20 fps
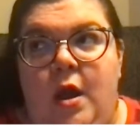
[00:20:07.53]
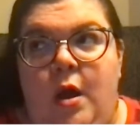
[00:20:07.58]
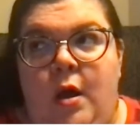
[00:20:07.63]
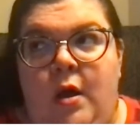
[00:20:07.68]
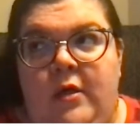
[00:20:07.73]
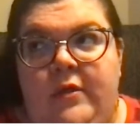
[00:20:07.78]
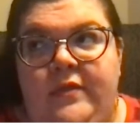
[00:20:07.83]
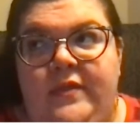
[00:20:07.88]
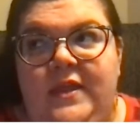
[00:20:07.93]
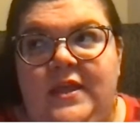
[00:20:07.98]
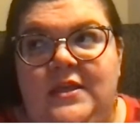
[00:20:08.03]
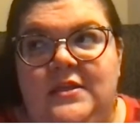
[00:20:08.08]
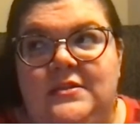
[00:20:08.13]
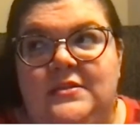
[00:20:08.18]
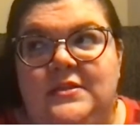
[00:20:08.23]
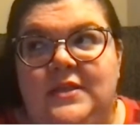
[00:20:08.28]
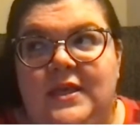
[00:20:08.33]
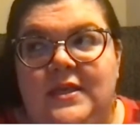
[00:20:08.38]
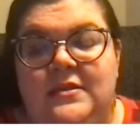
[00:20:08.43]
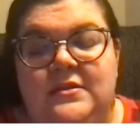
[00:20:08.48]
all
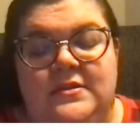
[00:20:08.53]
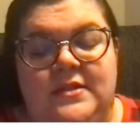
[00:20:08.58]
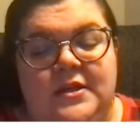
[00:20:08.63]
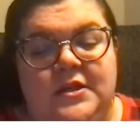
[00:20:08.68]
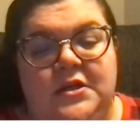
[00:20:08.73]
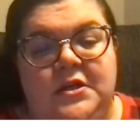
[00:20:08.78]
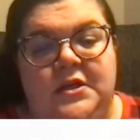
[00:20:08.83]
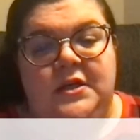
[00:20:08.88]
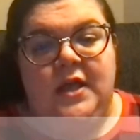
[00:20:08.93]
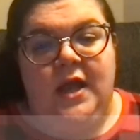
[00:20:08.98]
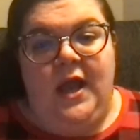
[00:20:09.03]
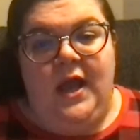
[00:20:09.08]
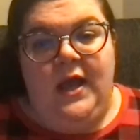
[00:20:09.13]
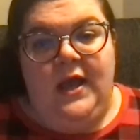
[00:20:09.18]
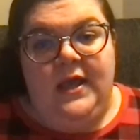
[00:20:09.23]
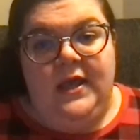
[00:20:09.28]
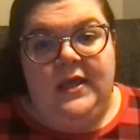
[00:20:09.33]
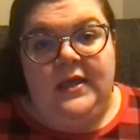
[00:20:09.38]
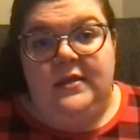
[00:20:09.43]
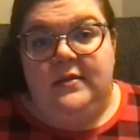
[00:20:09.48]
things considered,
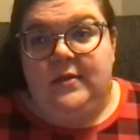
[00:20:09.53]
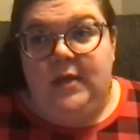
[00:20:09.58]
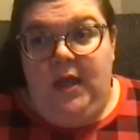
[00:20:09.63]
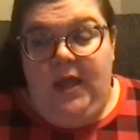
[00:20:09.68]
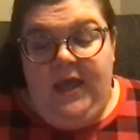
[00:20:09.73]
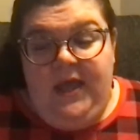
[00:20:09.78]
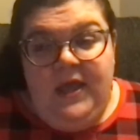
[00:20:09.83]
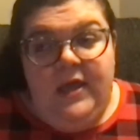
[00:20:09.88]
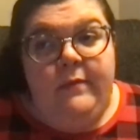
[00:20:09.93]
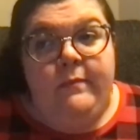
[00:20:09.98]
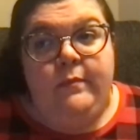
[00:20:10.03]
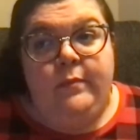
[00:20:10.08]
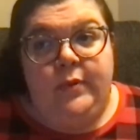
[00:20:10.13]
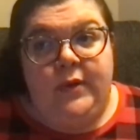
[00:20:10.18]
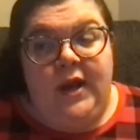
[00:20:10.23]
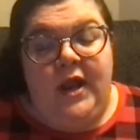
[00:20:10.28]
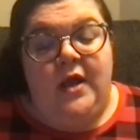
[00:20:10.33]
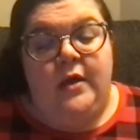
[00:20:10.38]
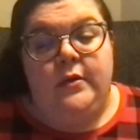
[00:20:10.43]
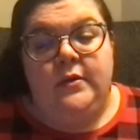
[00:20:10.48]
I am
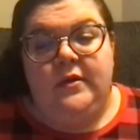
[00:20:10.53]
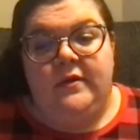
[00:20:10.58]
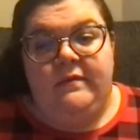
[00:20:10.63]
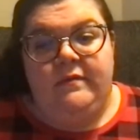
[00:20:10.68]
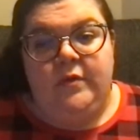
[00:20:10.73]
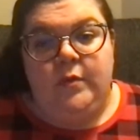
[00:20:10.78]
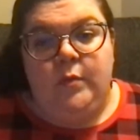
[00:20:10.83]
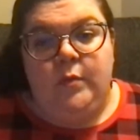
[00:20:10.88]
proud of